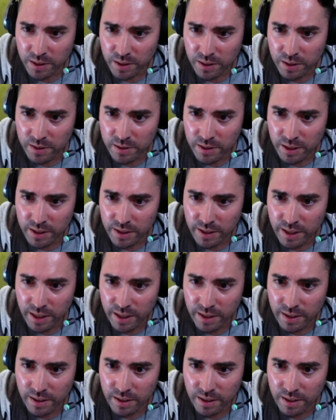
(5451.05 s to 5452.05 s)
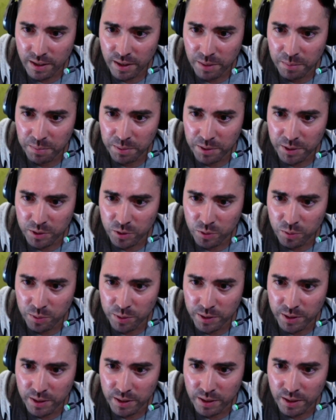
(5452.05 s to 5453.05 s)
Let's get that up a little
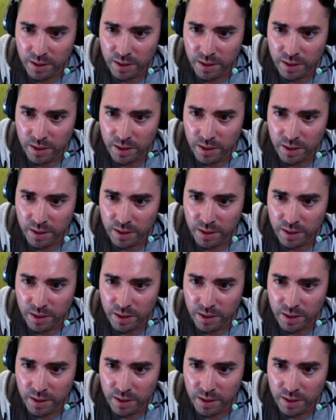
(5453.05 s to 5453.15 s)
bit.